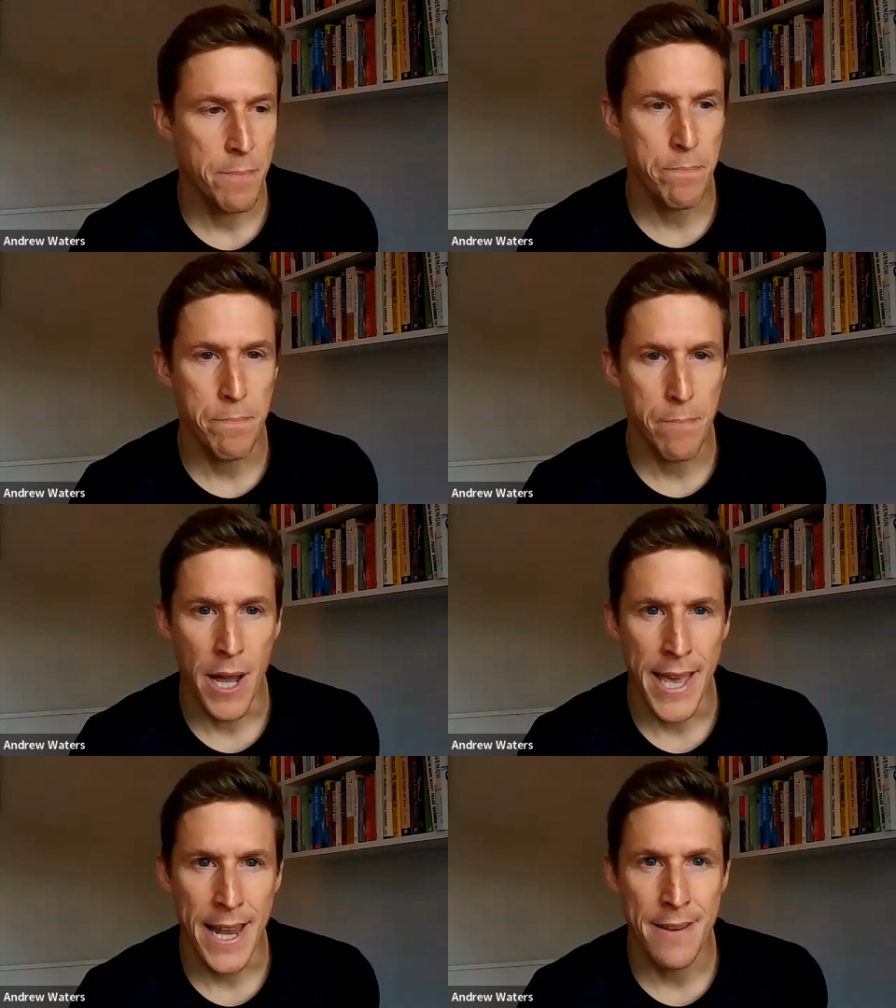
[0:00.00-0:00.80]
and then
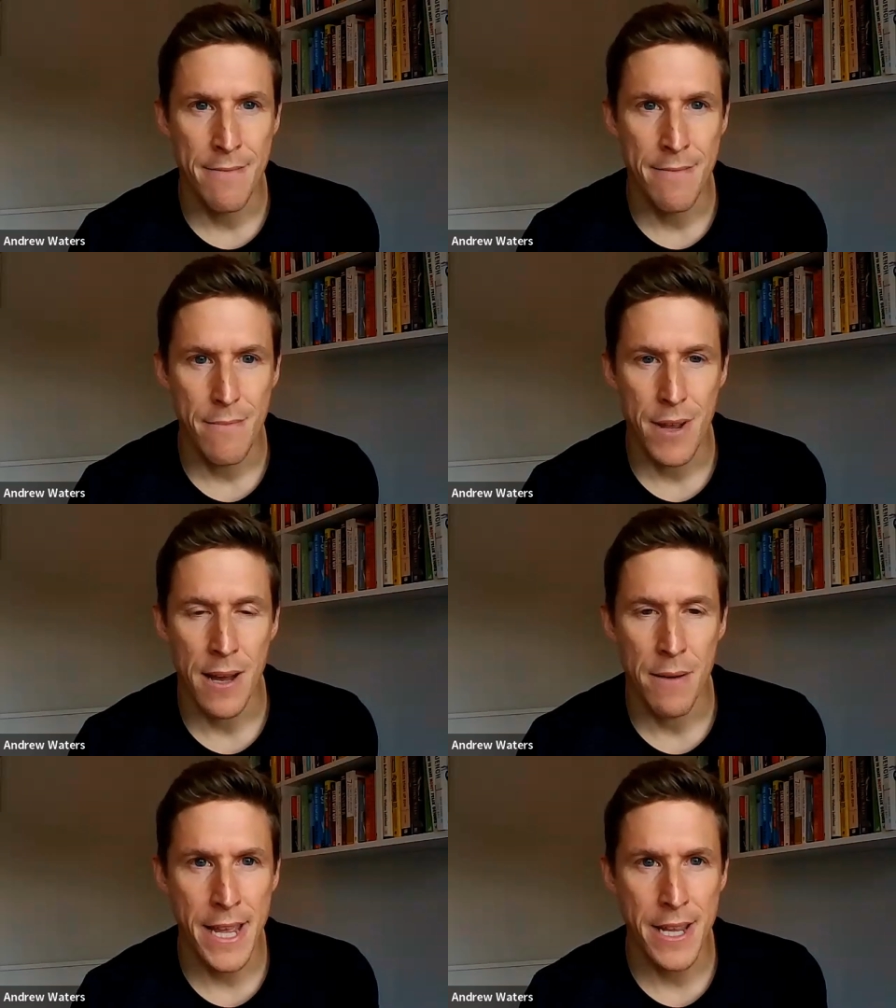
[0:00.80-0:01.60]
again,
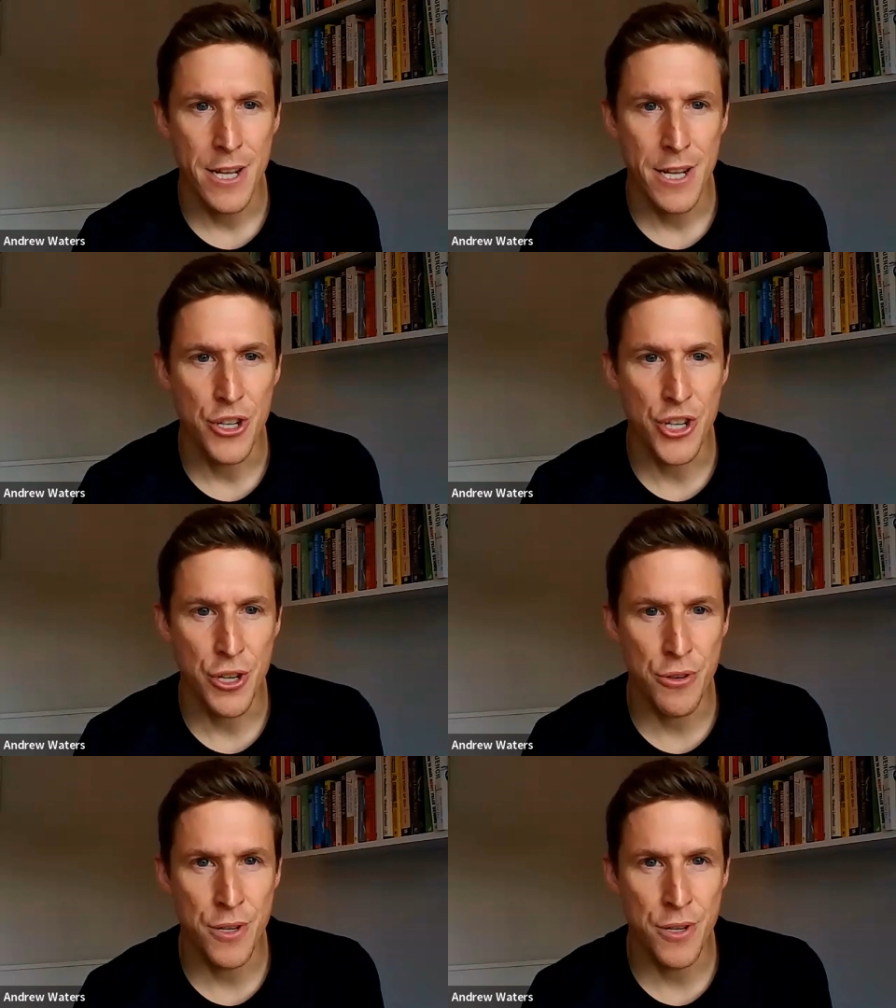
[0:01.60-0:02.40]
May and
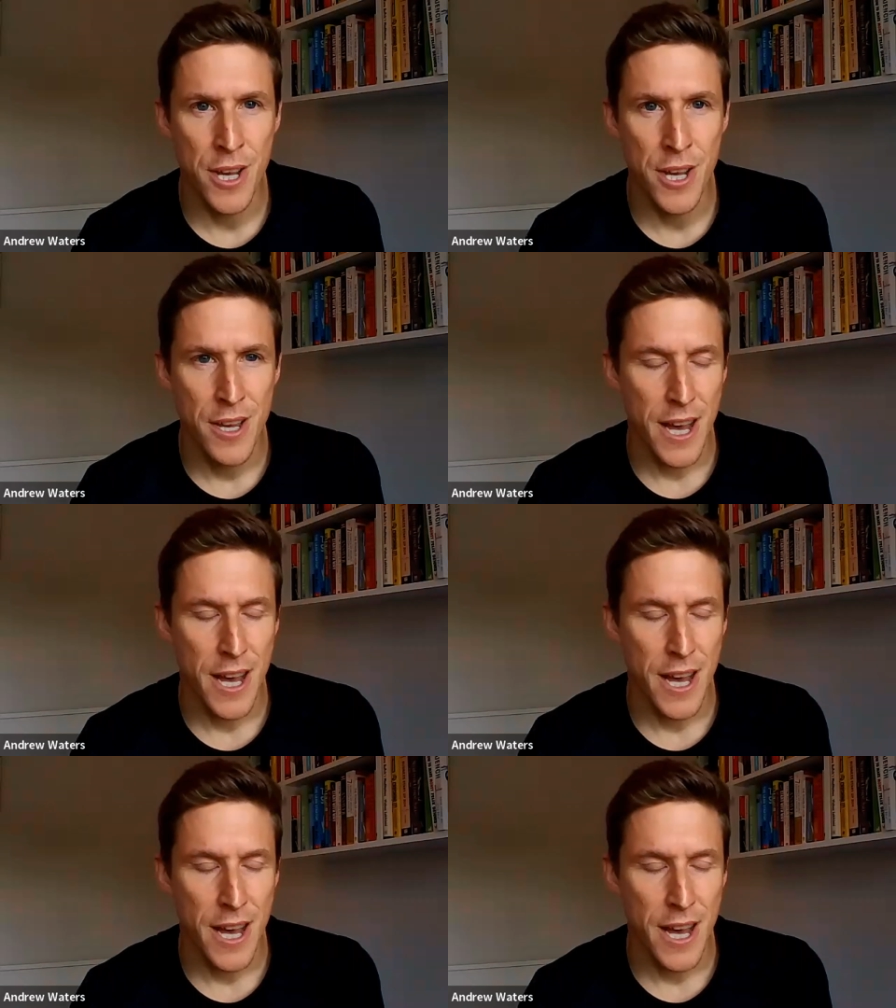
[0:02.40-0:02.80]
June.